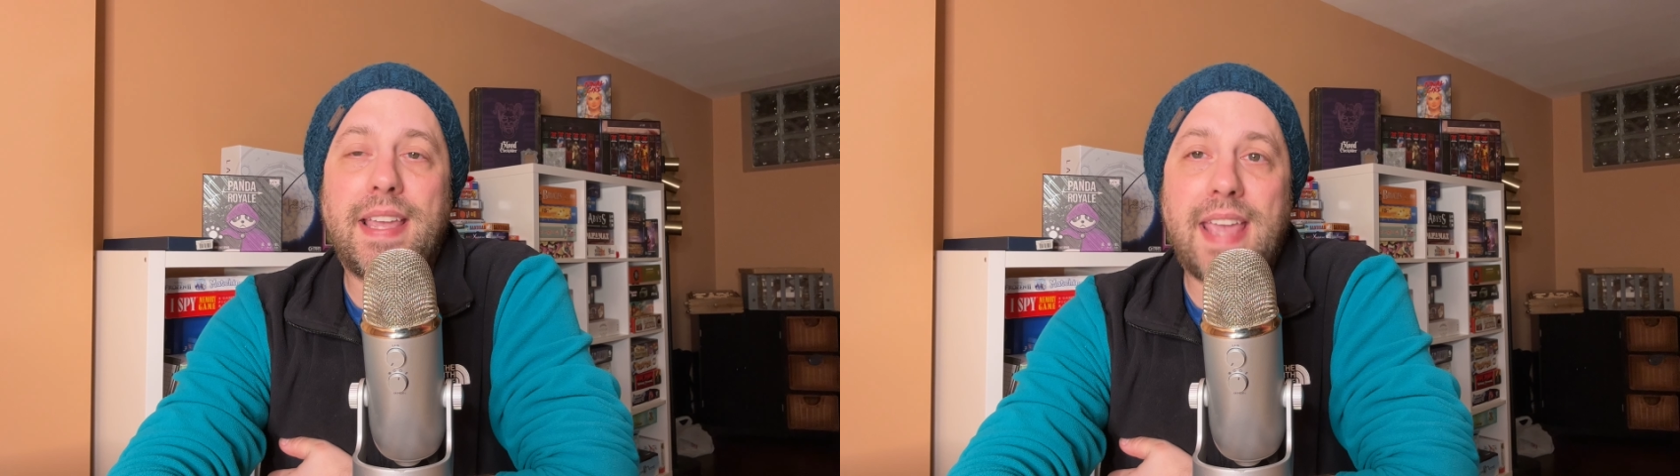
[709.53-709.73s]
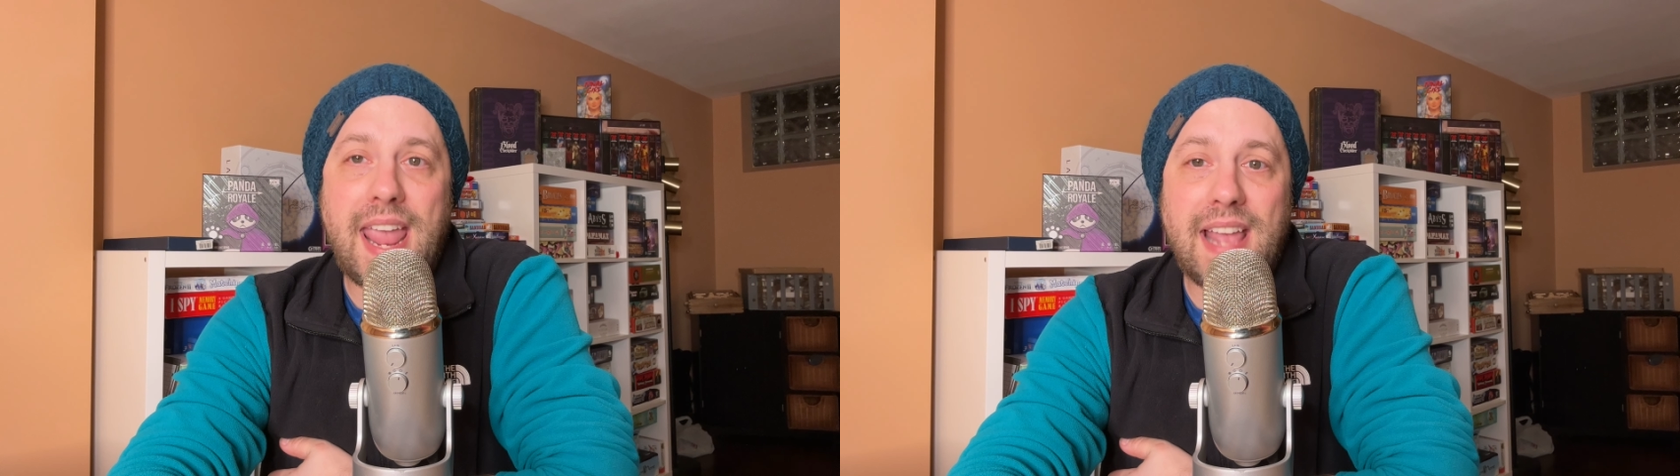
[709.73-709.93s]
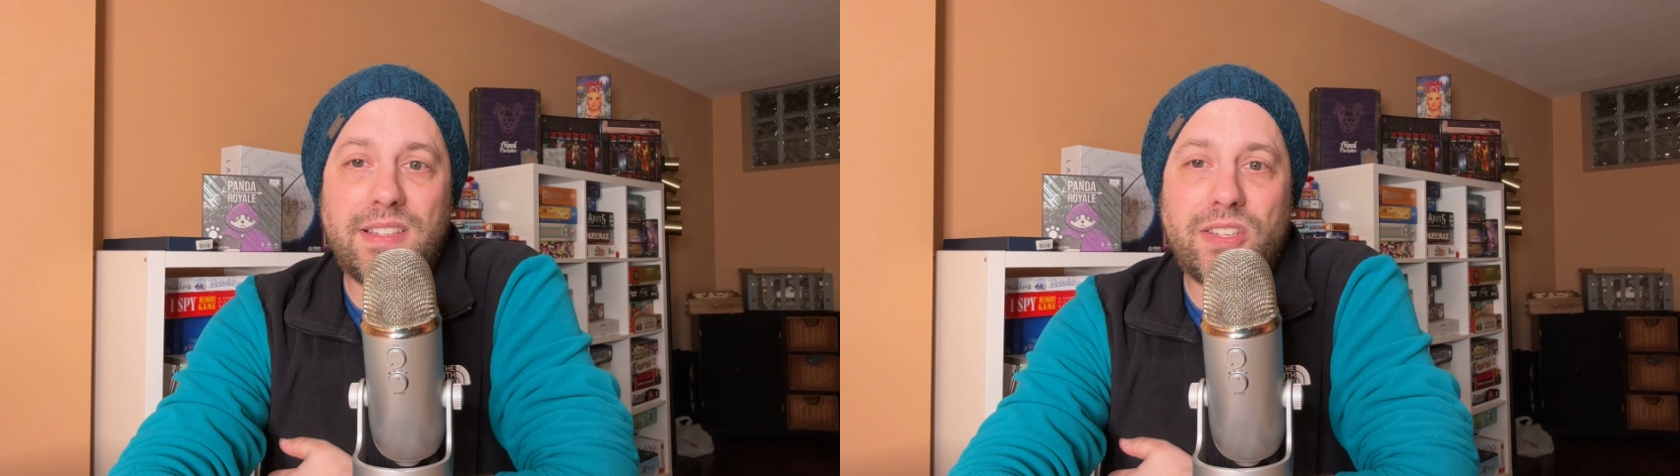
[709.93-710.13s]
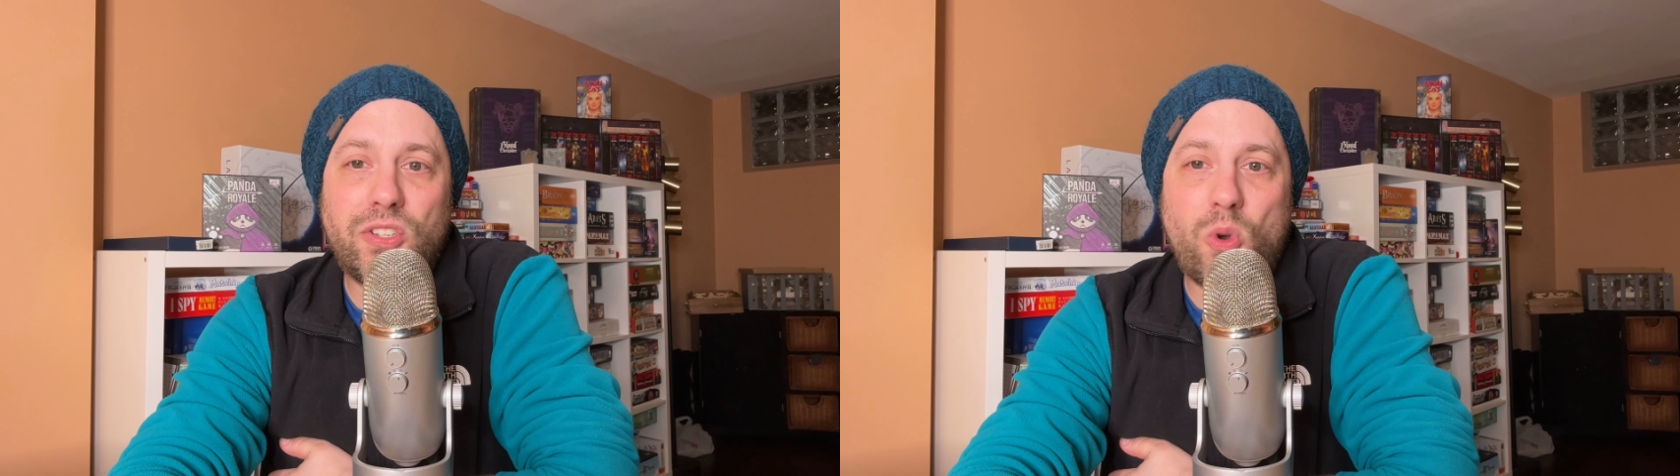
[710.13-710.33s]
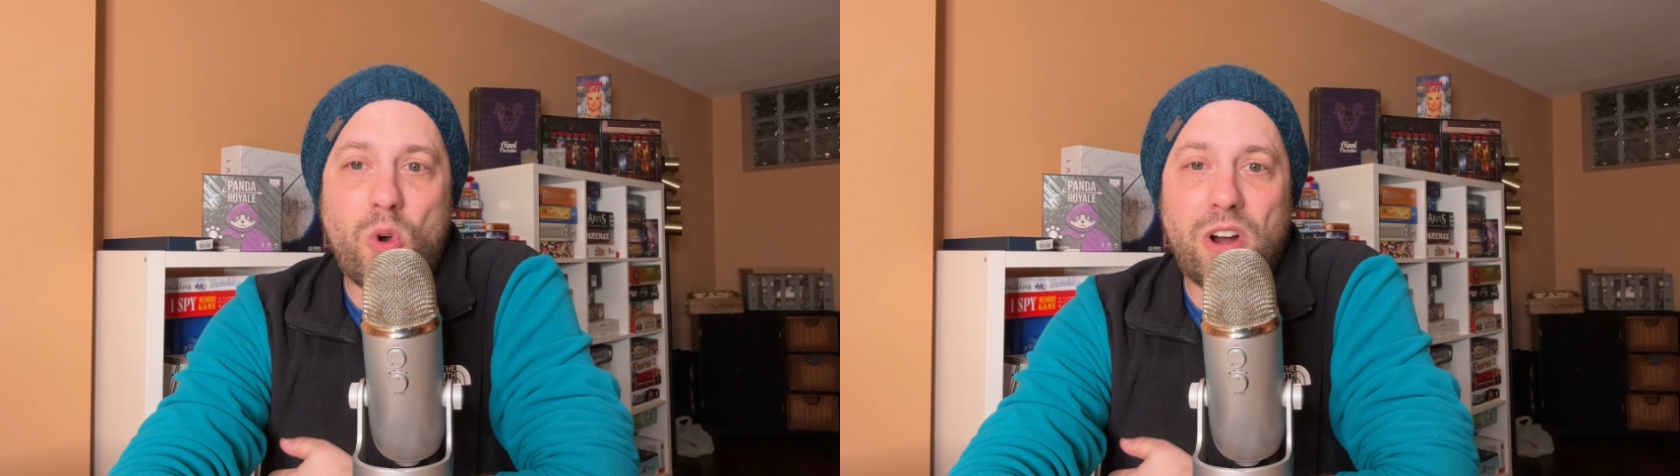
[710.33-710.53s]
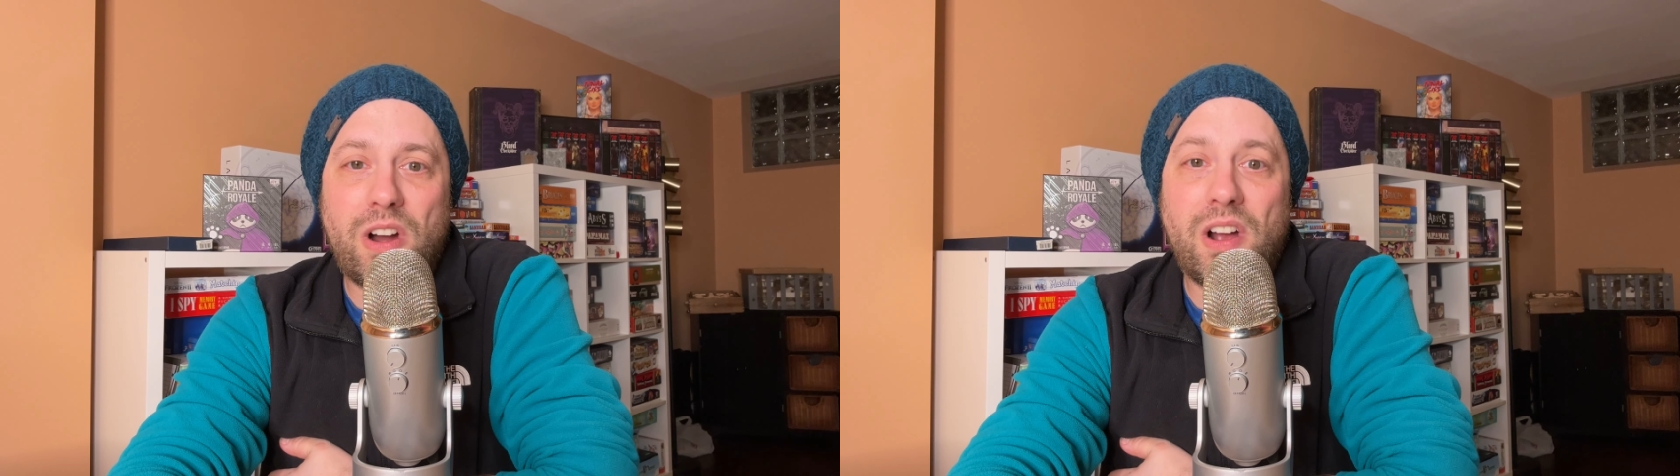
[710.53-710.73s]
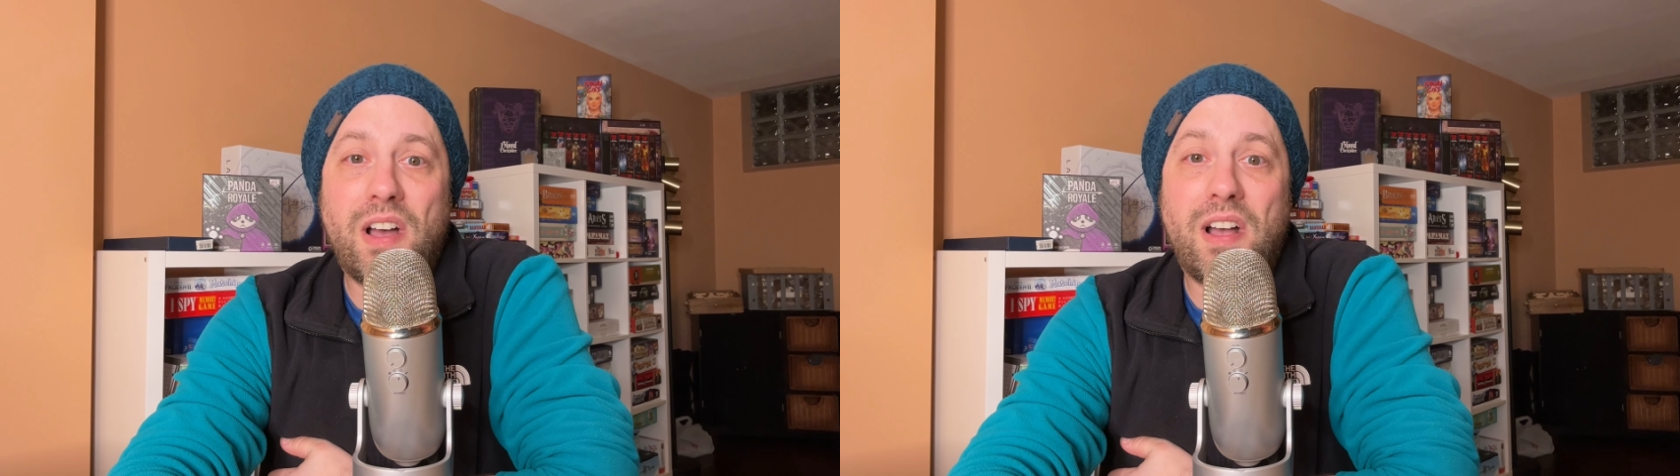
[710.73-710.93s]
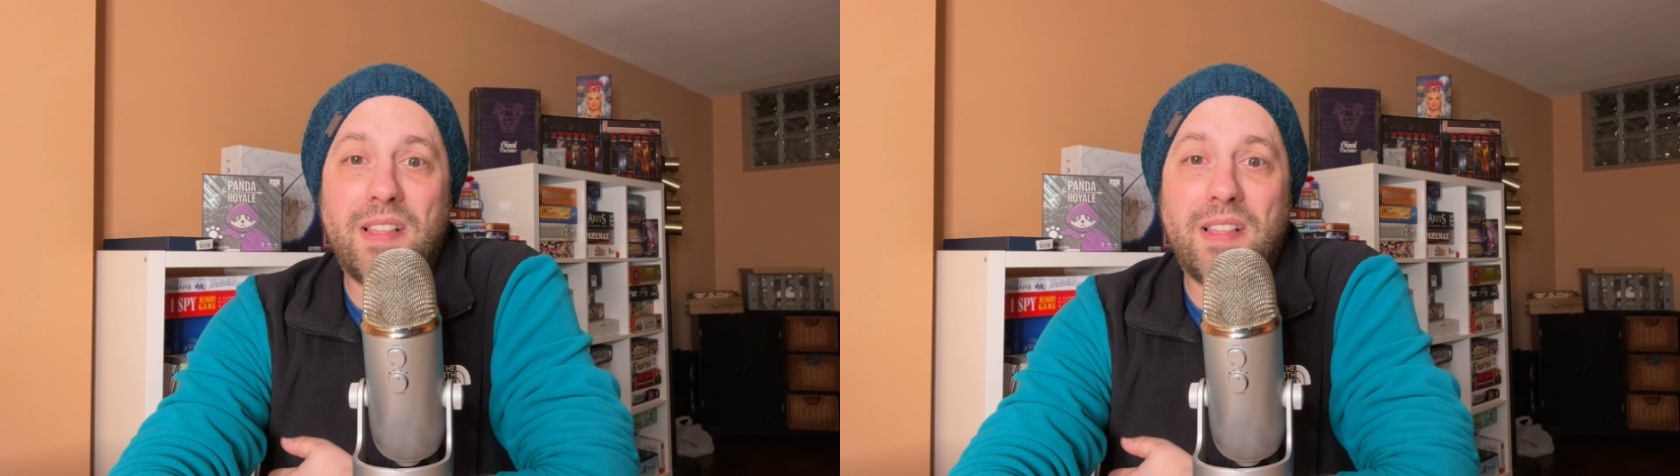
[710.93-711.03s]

can't score